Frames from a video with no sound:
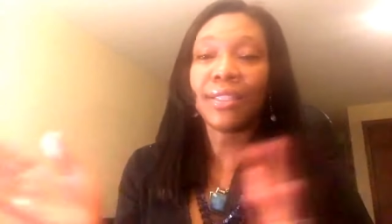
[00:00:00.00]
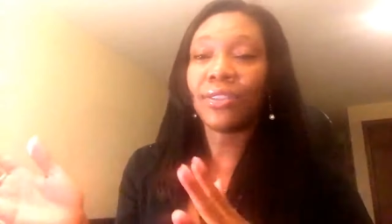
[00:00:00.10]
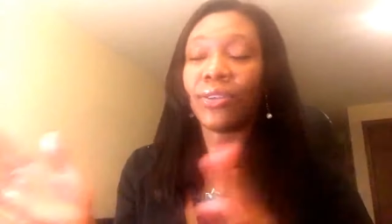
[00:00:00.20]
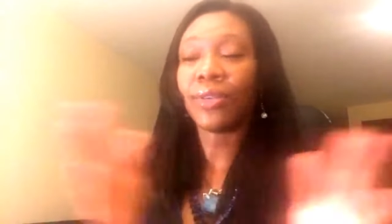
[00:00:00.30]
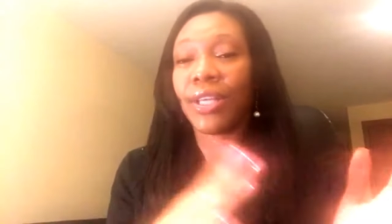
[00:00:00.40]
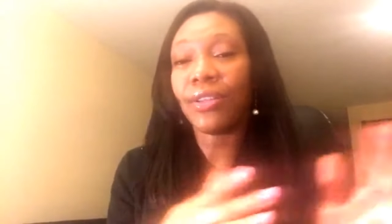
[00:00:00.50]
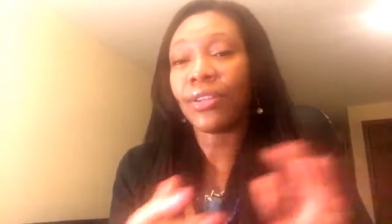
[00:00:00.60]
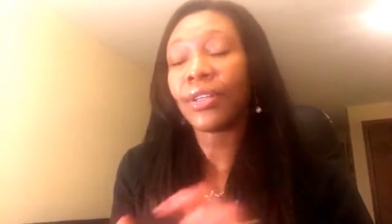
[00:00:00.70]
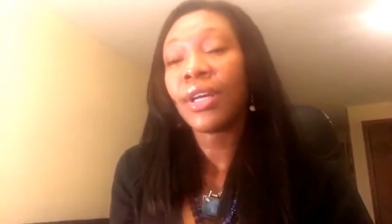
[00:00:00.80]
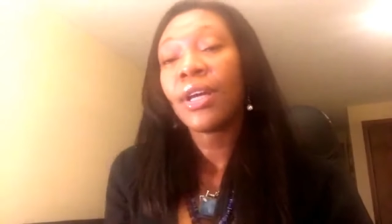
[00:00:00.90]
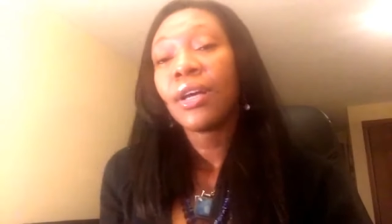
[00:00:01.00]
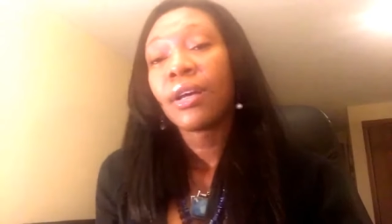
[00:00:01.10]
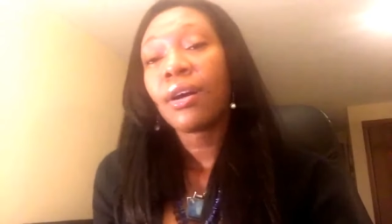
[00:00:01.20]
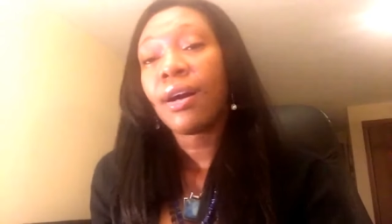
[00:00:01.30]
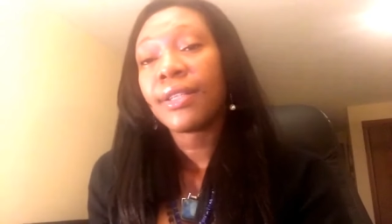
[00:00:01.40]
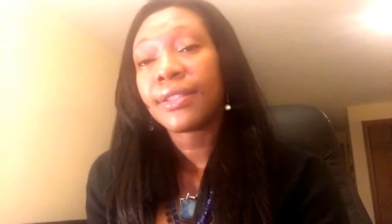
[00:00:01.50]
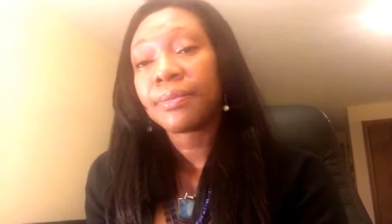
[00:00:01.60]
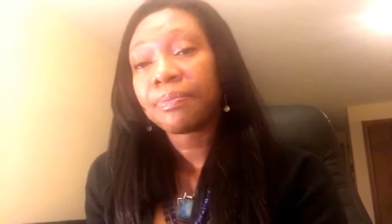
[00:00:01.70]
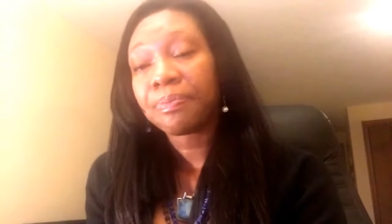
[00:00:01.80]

you know, either cause.